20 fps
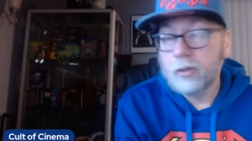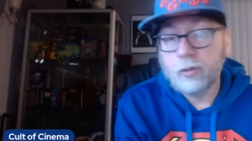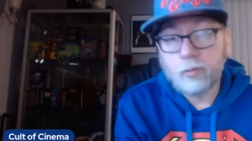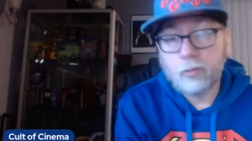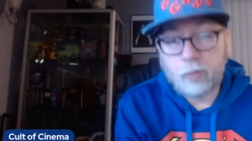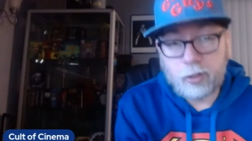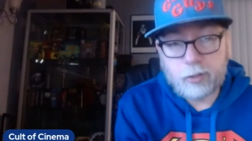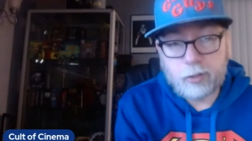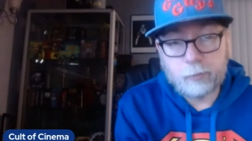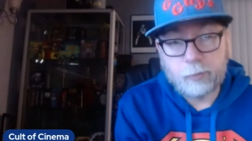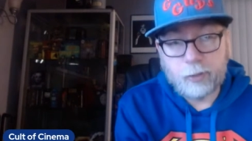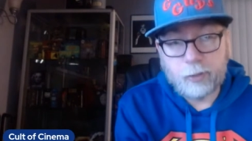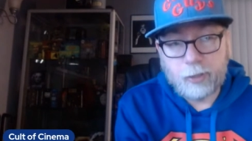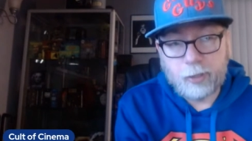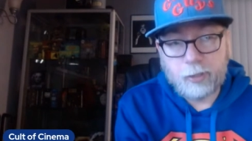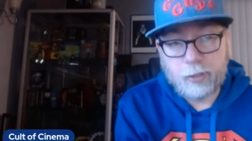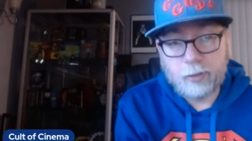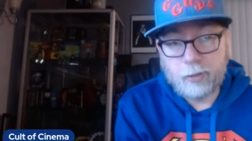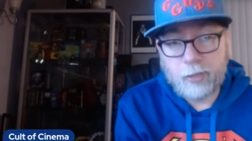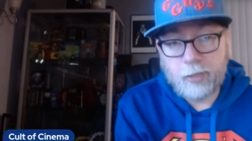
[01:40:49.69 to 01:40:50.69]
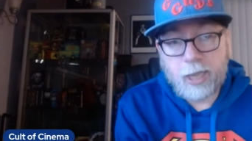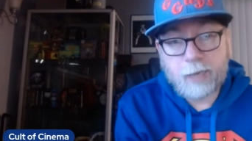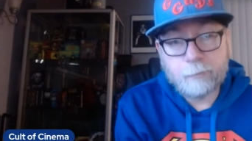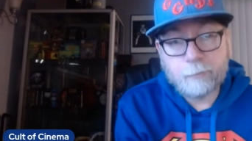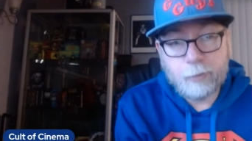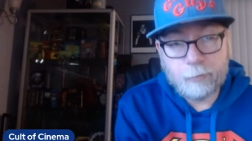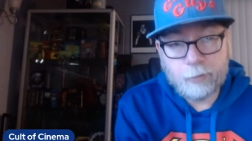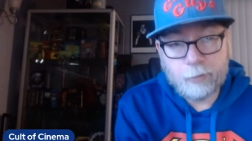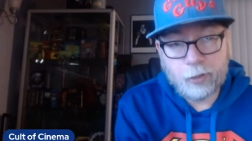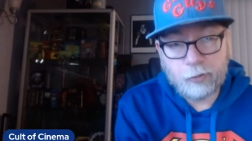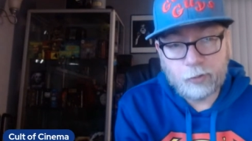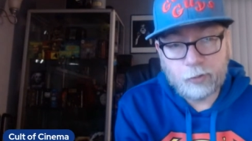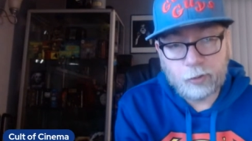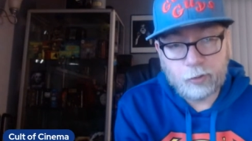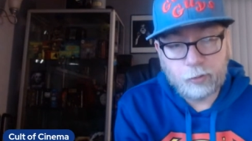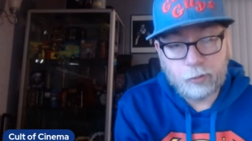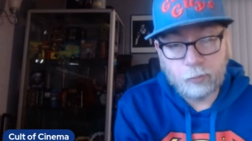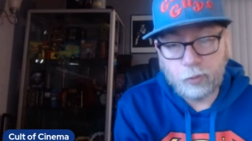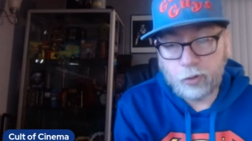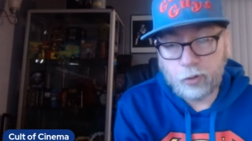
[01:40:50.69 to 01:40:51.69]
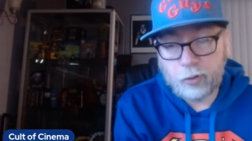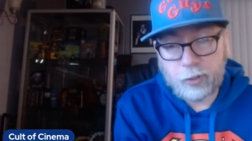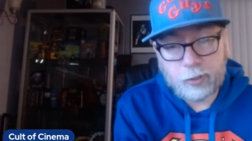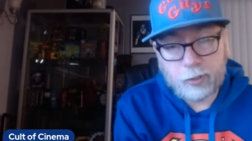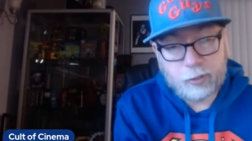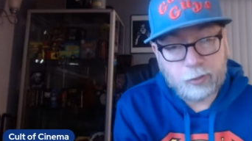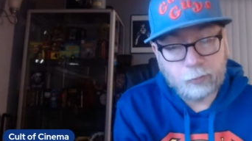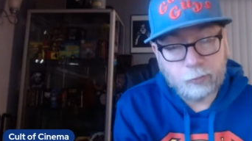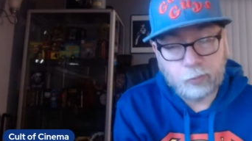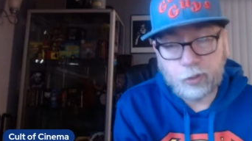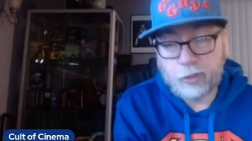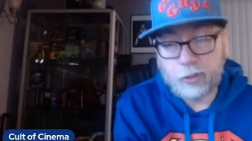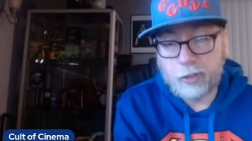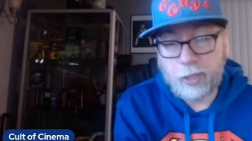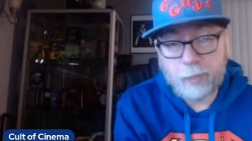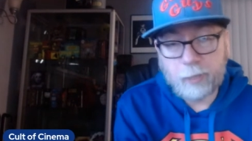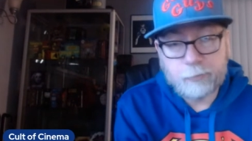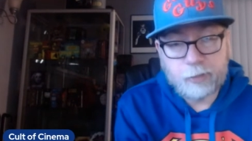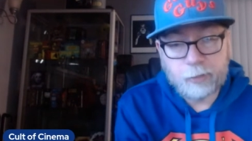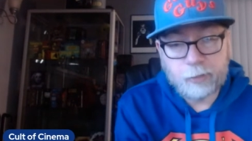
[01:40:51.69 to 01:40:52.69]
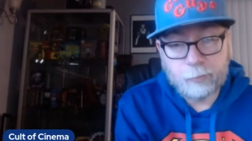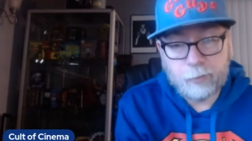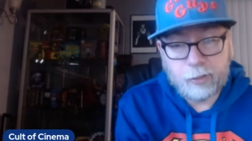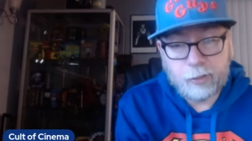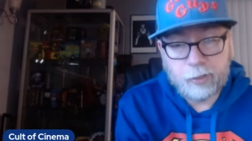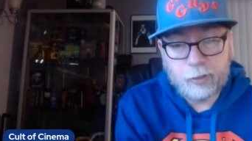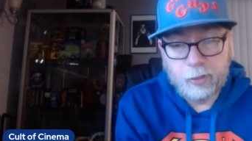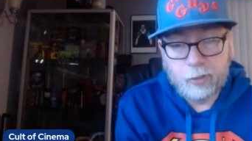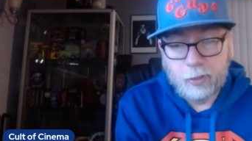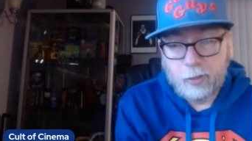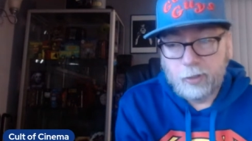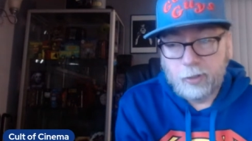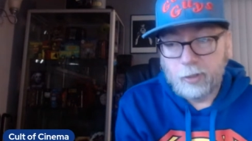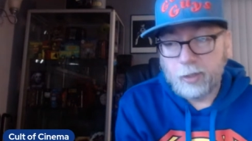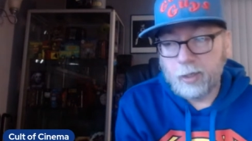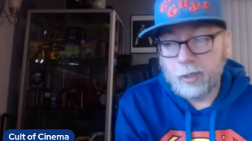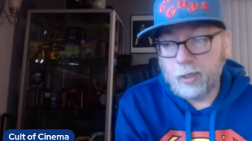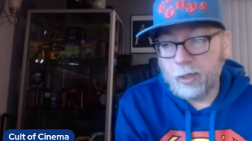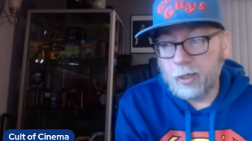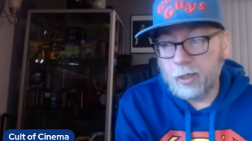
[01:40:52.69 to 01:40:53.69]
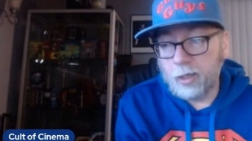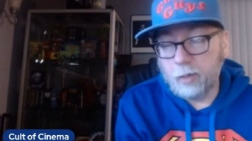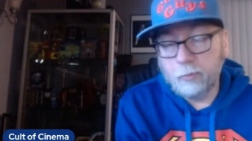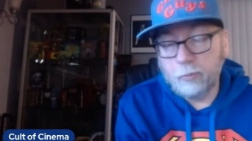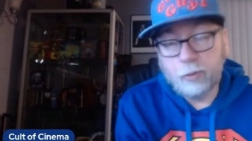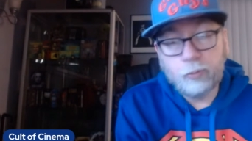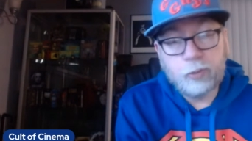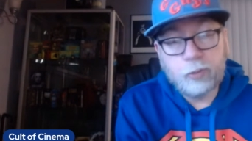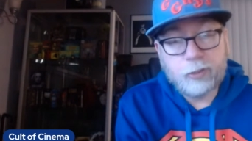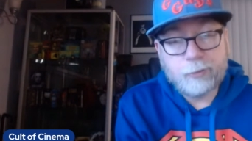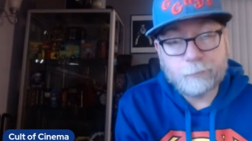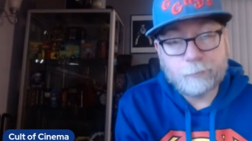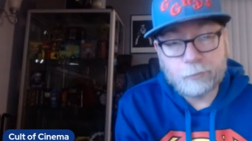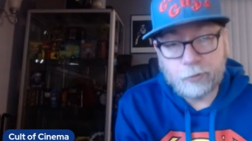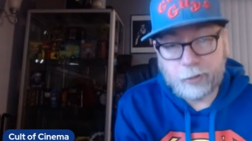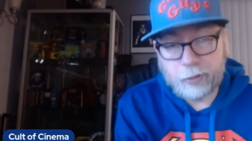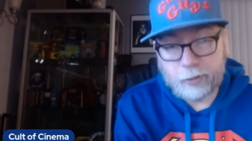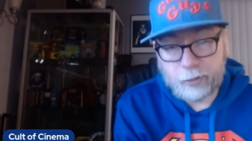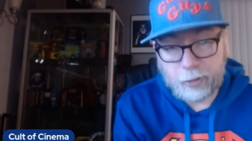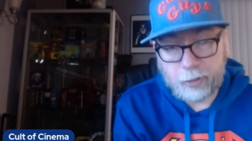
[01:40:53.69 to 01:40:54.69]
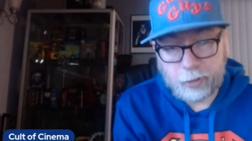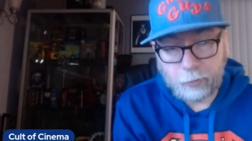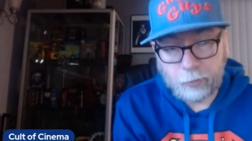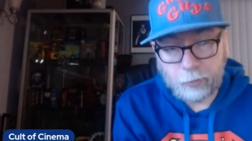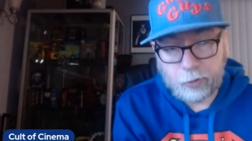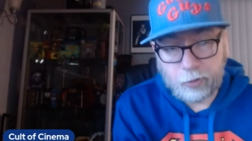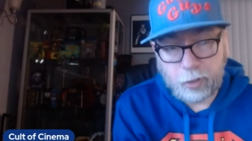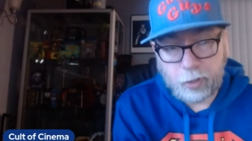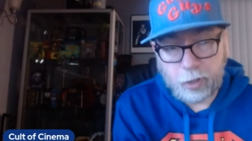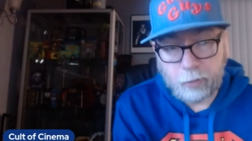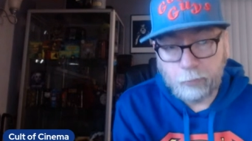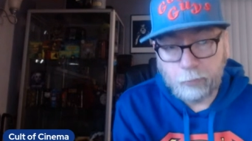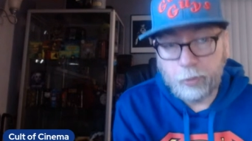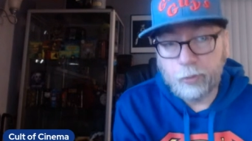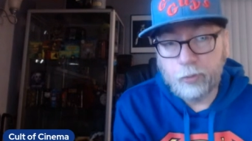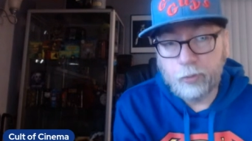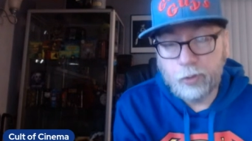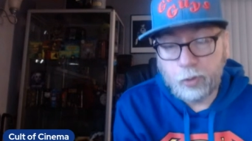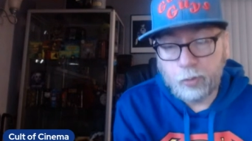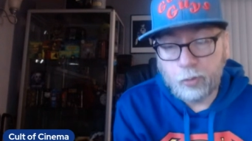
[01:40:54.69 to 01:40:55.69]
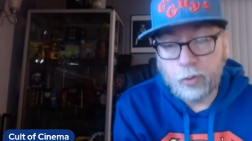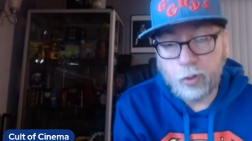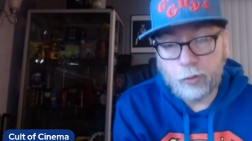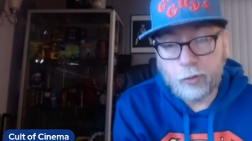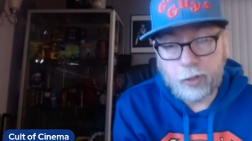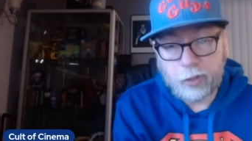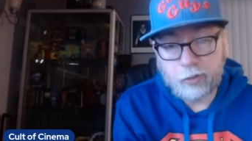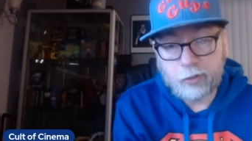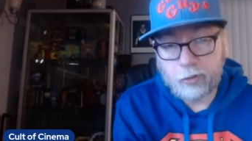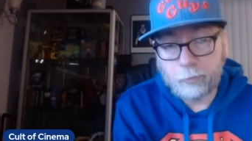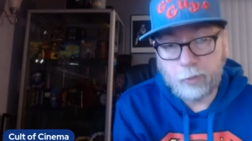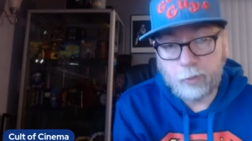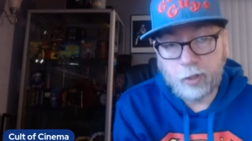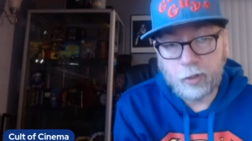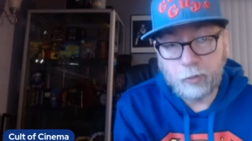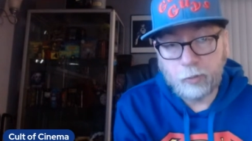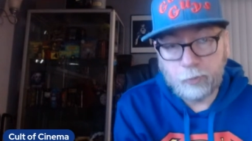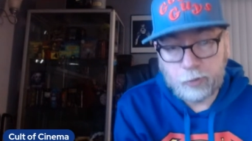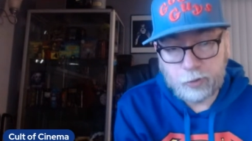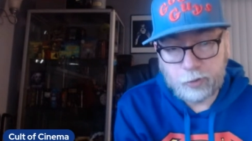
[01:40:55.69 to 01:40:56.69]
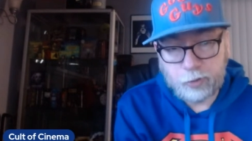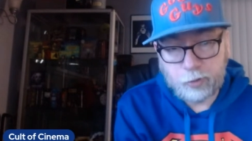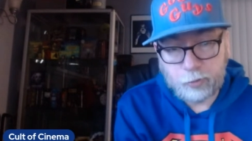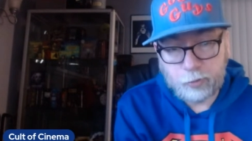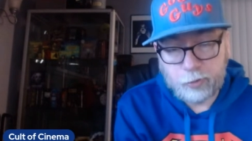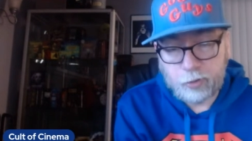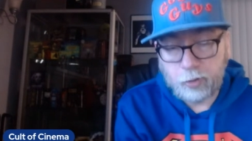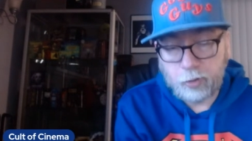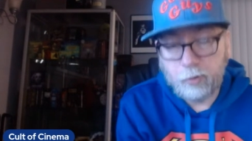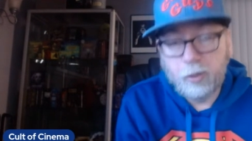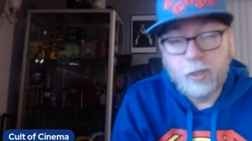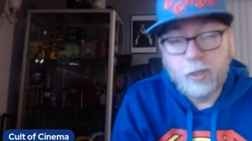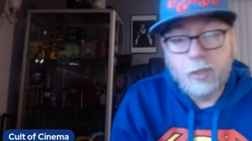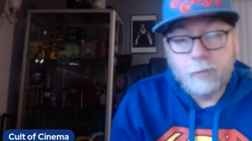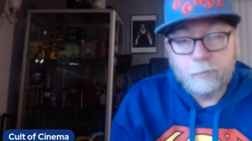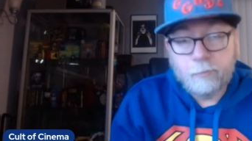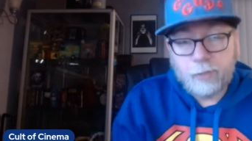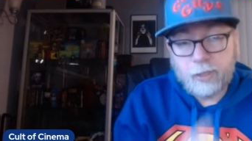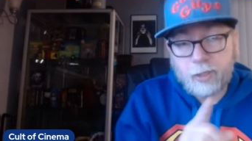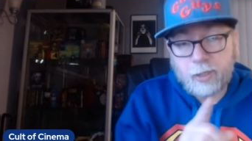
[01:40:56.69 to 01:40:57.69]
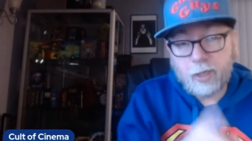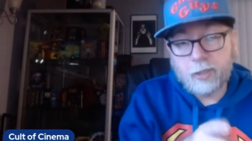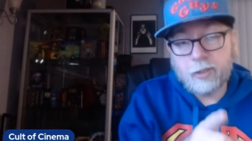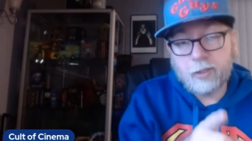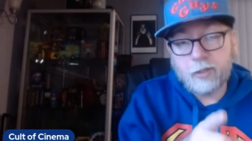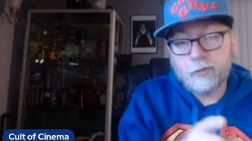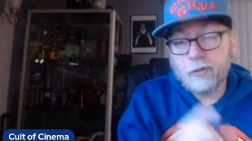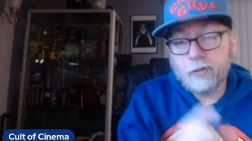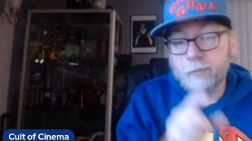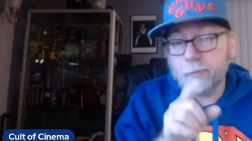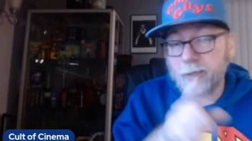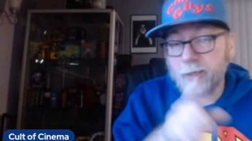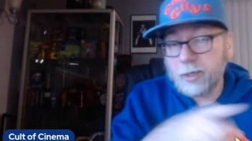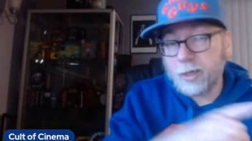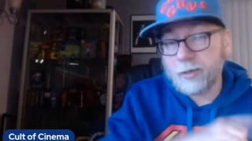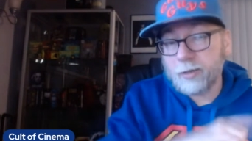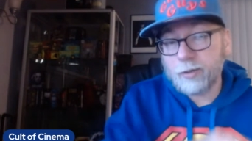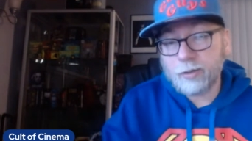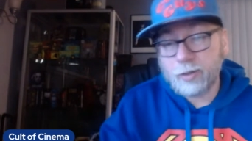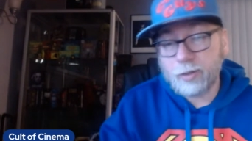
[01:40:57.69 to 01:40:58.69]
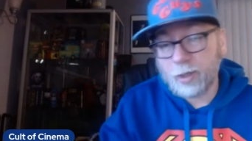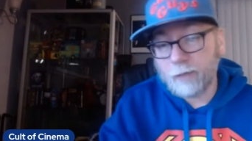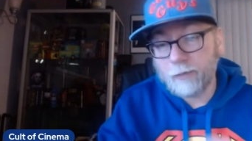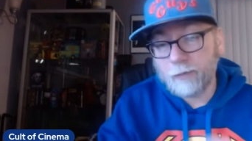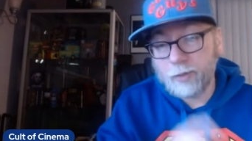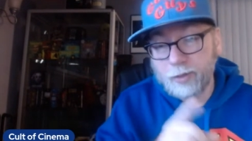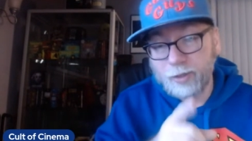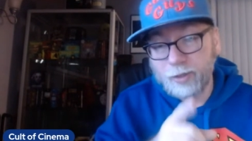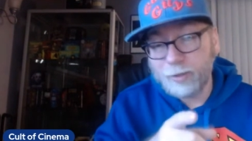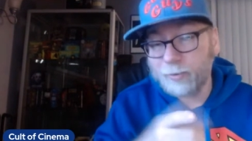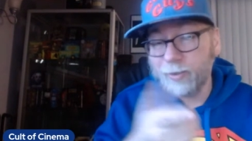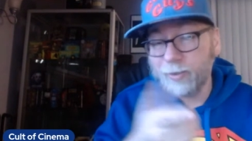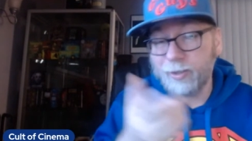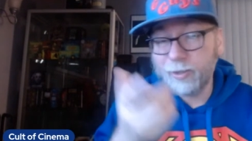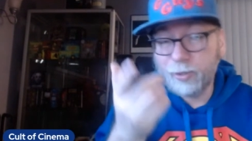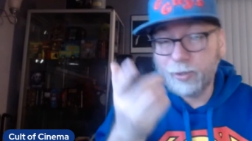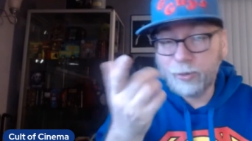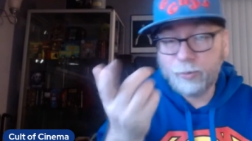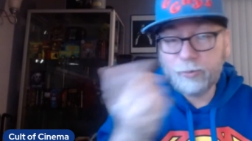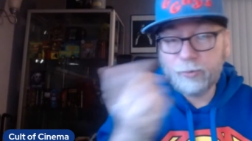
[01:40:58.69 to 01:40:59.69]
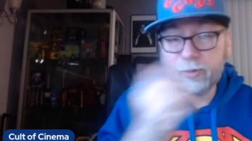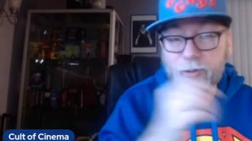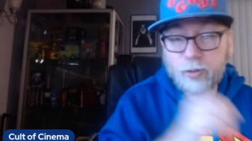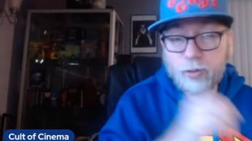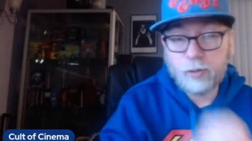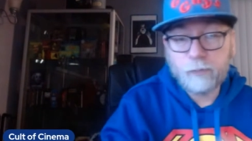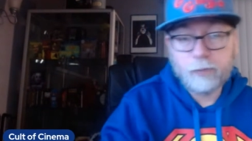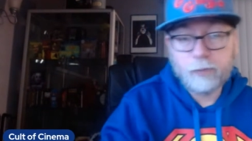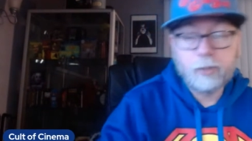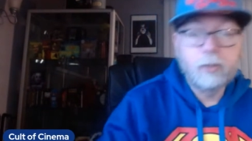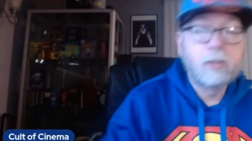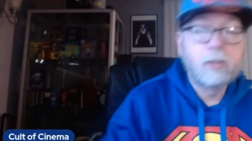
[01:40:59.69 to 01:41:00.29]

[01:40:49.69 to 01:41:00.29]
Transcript: Trust me, a lot of people out there that are working jobs like me, we really appreciate it when you are, and we do go the extra mile when you do. So be kind to others, be kind to yourself, because you know what? You do deserve it.